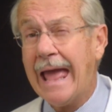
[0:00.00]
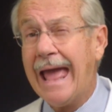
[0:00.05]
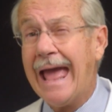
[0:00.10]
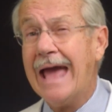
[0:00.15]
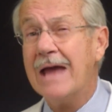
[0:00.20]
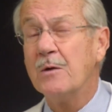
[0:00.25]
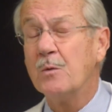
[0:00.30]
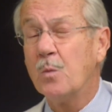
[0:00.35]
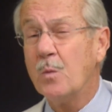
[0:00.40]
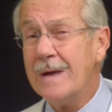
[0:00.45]

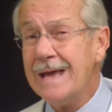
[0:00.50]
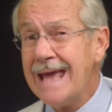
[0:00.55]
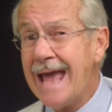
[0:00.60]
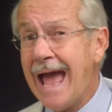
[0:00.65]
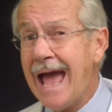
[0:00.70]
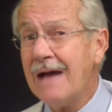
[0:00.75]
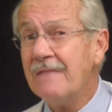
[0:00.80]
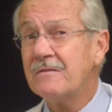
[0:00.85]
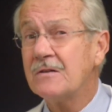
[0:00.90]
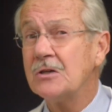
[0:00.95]
and we
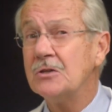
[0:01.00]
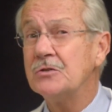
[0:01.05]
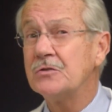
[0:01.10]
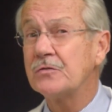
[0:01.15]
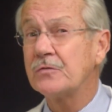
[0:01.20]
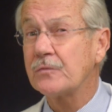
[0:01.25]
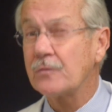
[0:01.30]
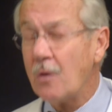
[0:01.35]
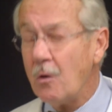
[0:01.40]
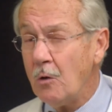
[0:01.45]
have
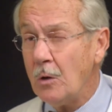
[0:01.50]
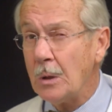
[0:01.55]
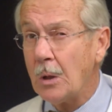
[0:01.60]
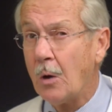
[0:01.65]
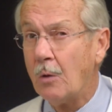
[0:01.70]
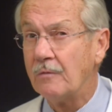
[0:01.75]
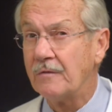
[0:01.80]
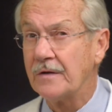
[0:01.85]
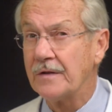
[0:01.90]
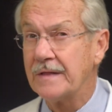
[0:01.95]
control
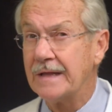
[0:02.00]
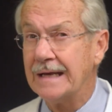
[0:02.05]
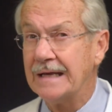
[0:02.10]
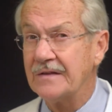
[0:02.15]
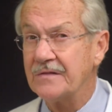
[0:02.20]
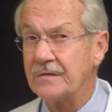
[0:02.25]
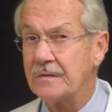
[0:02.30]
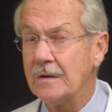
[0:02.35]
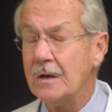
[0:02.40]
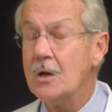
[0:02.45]
over
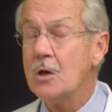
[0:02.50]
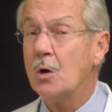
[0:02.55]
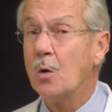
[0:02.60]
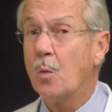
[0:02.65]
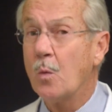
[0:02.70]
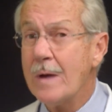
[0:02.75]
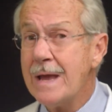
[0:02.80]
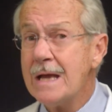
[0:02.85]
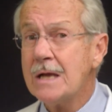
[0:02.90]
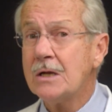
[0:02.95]
this.
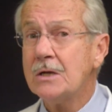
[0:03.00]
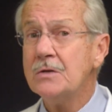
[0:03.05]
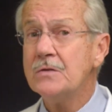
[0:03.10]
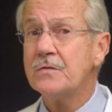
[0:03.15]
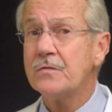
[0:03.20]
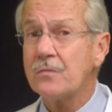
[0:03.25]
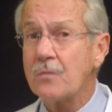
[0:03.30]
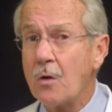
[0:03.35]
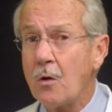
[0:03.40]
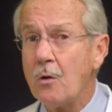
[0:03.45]
We
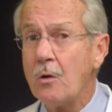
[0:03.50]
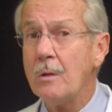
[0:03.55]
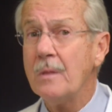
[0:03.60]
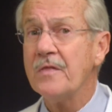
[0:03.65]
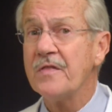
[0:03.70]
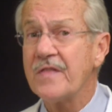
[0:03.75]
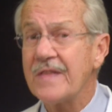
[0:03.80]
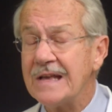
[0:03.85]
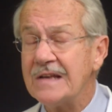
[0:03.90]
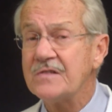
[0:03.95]
control
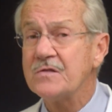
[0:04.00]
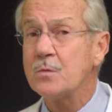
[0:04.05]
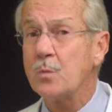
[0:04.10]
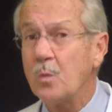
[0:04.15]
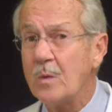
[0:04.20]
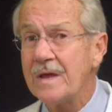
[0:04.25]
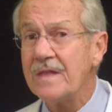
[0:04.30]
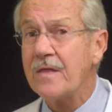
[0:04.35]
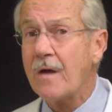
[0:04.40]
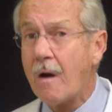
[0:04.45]
this
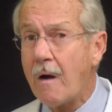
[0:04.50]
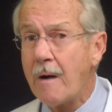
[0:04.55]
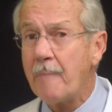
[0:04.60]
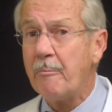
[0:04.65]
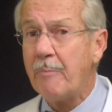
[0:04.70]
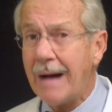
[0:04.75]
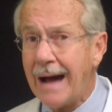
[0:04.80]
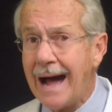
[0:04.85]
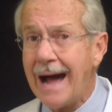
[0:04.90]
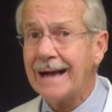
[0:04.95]
with our
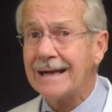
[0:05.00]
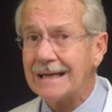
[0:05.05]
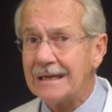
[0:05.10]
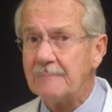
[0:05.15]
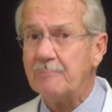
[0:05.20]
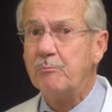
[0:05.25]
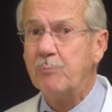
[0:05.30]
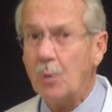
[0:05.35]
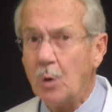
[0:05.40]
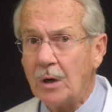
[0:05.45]

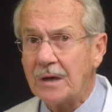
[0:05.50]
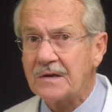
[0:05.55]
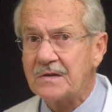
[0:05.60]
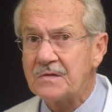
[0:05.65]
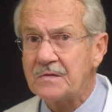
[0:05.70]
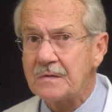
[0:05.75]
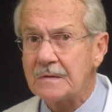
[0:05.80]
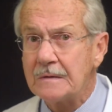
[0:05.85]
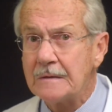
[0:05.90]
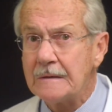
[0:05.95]

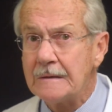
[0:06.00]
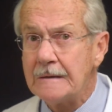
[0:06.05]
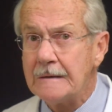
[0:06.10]
pocketbooks.